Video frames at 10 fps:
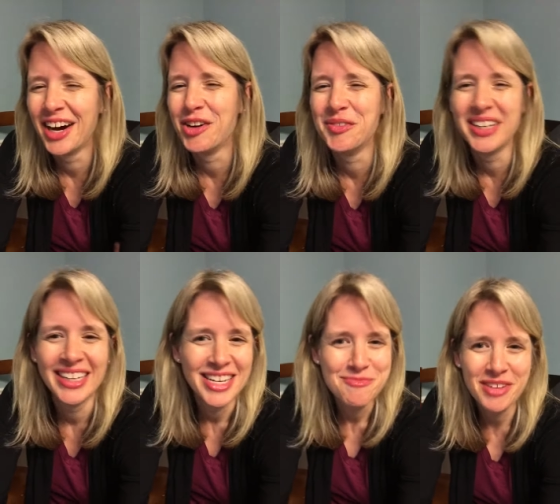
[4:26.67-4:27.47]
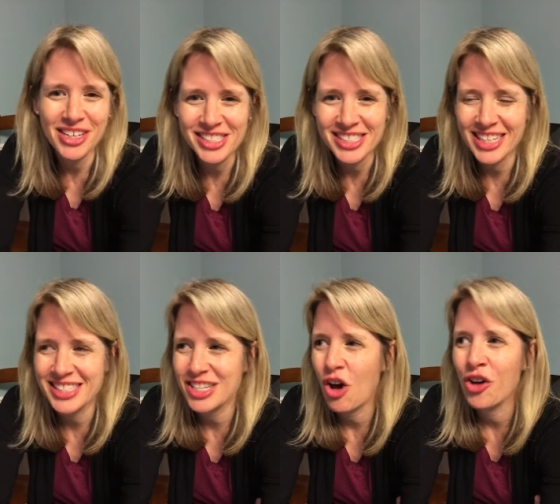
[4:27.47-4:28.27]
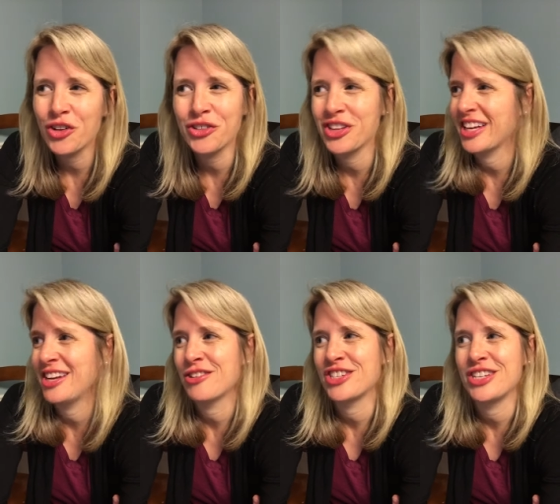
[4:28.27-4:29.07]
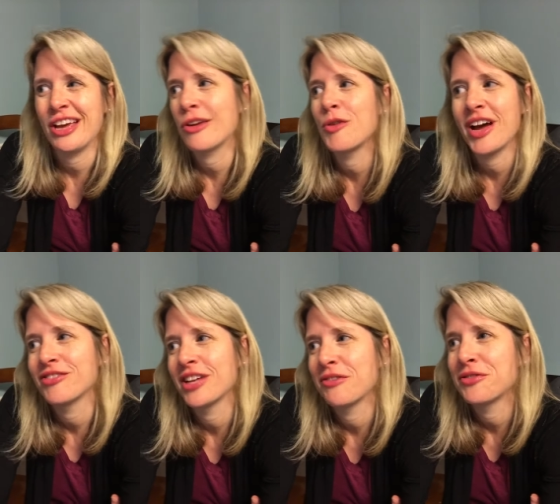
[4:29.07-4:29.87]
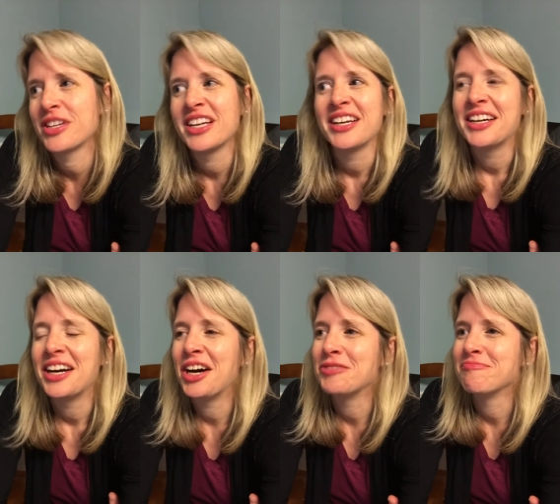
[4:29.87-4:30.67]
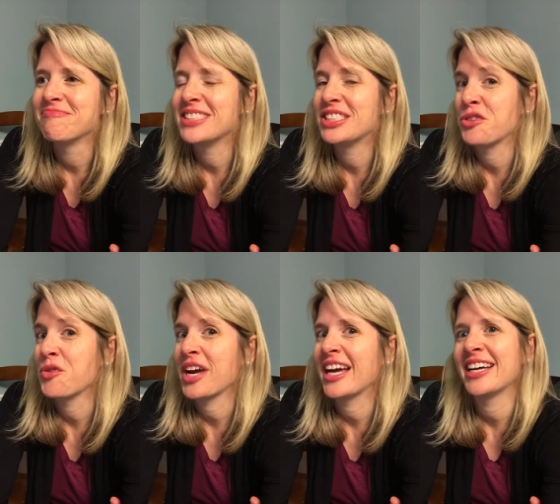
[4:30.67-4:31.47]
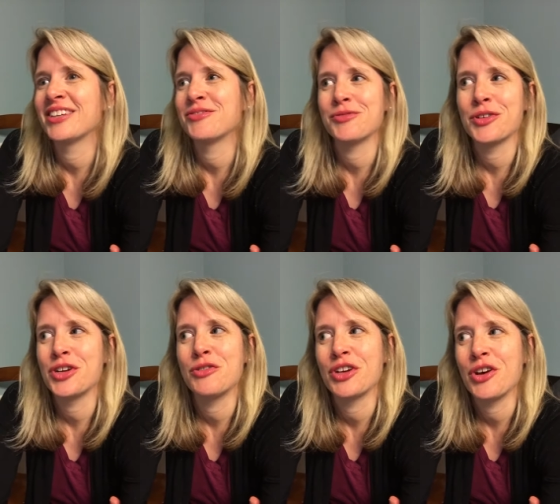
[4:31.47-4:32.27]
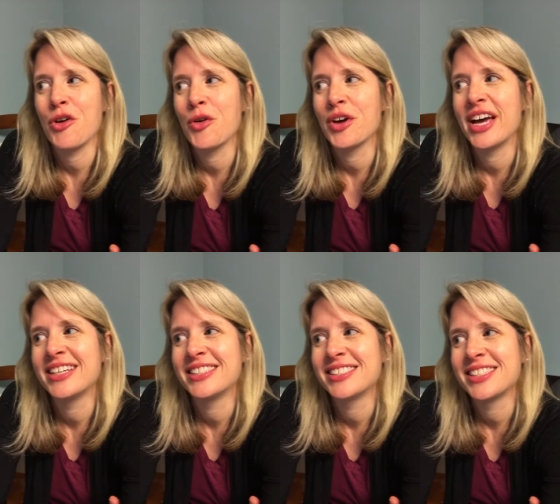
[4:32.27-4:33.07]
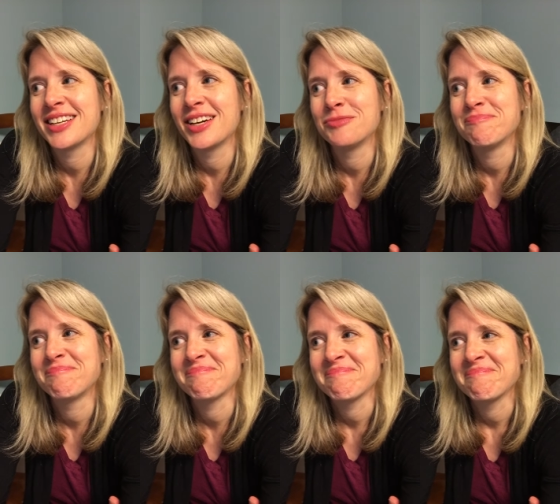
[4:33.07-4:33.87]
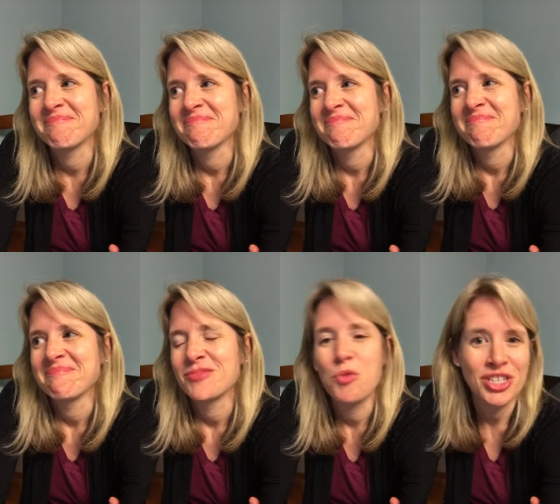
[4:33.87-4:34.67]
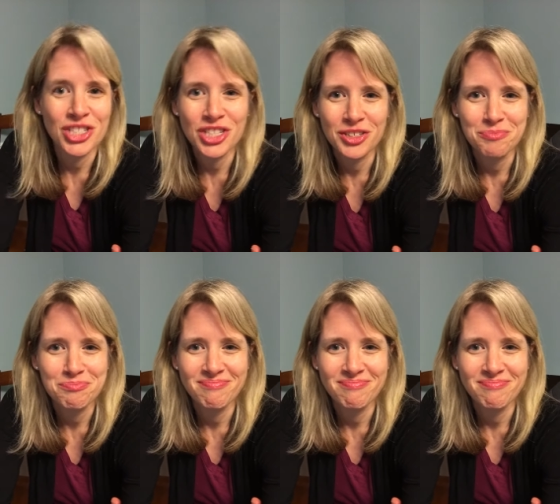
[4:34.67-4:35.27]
um, because that's all of the energy that you have left. Um, it's okay for you to go and um, watch a,